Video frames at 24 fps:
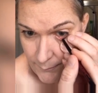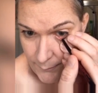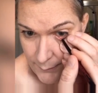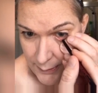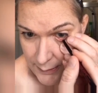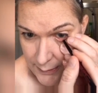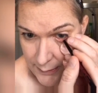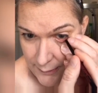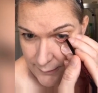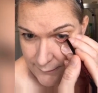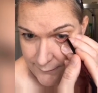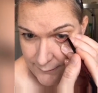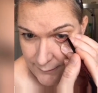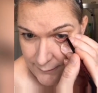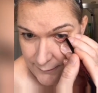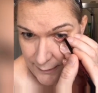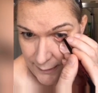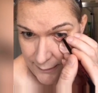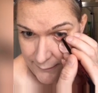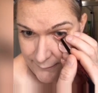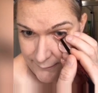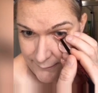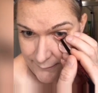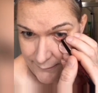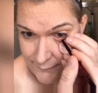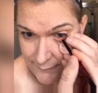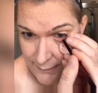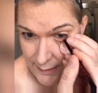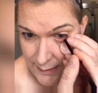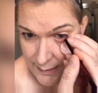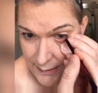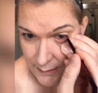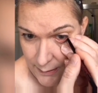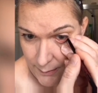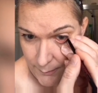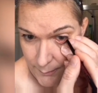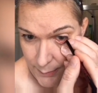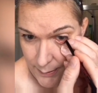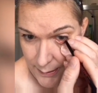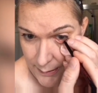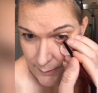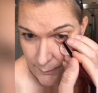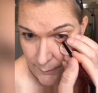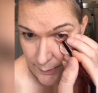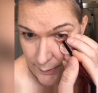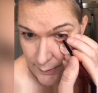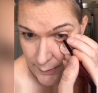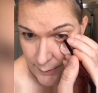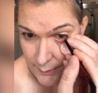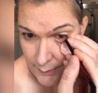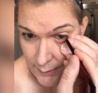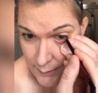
because it has staying power.